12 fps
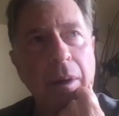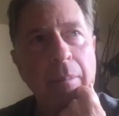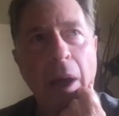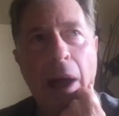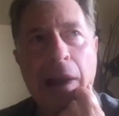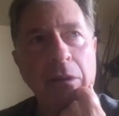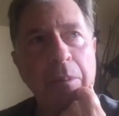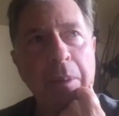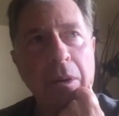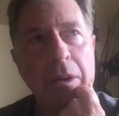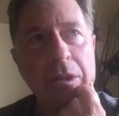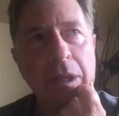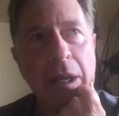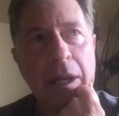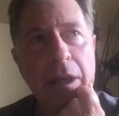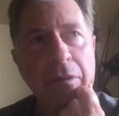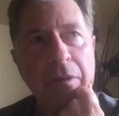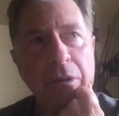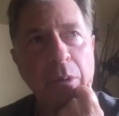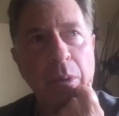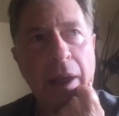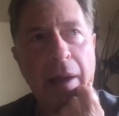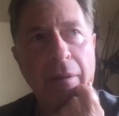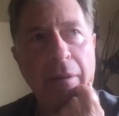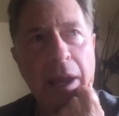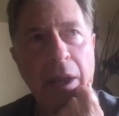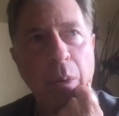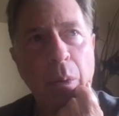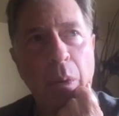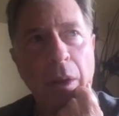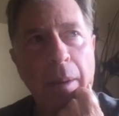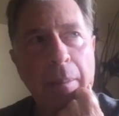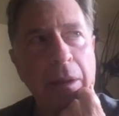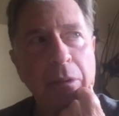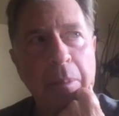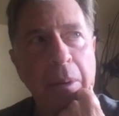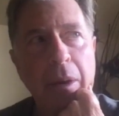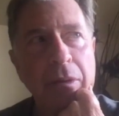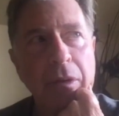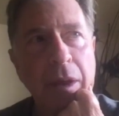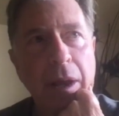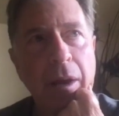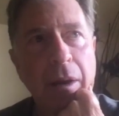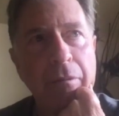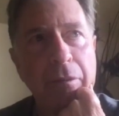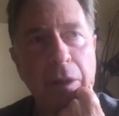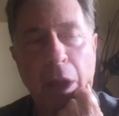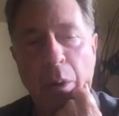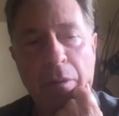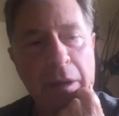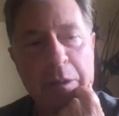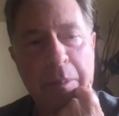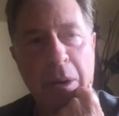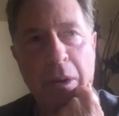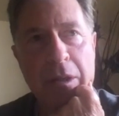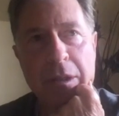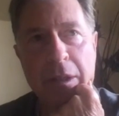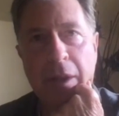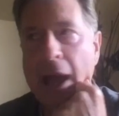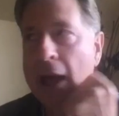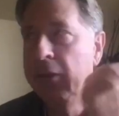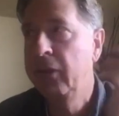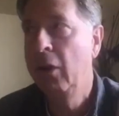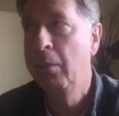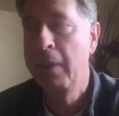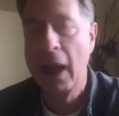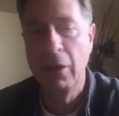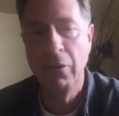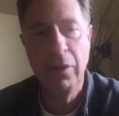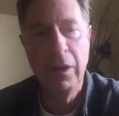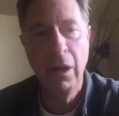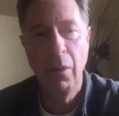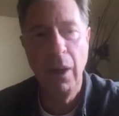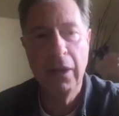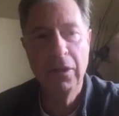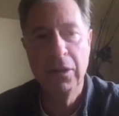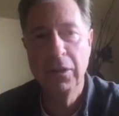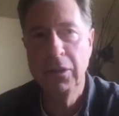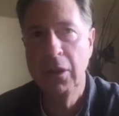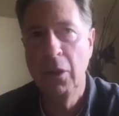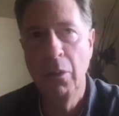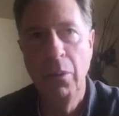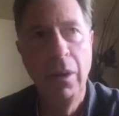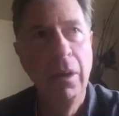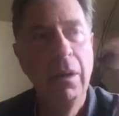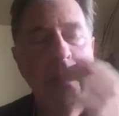I'm not experiencing an individual navigating a world. I'm experiencing a flow of experiencing that has no boundary, no edges, no